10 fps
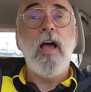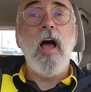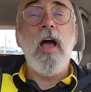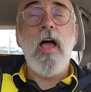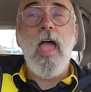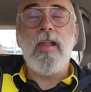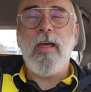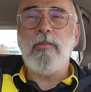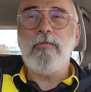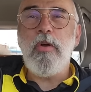And
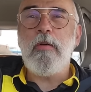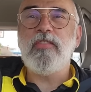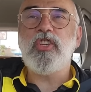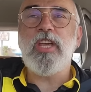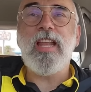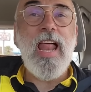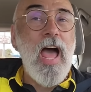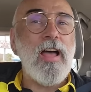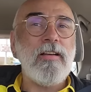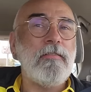I don't know if
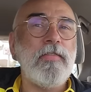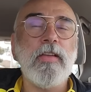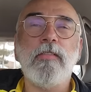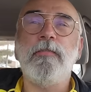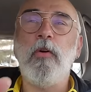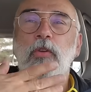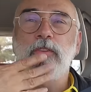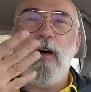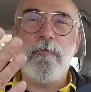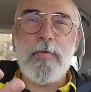Shila
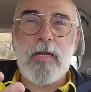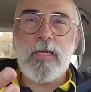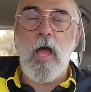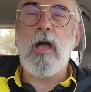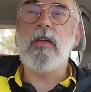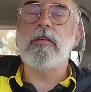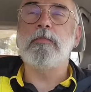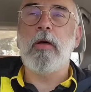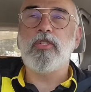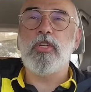falls off my tongue as
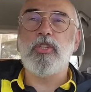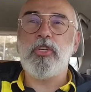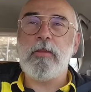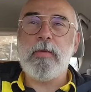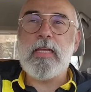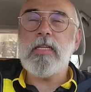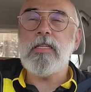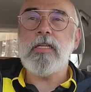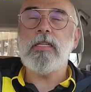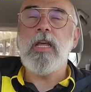much as Shimi
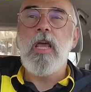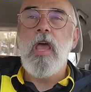did.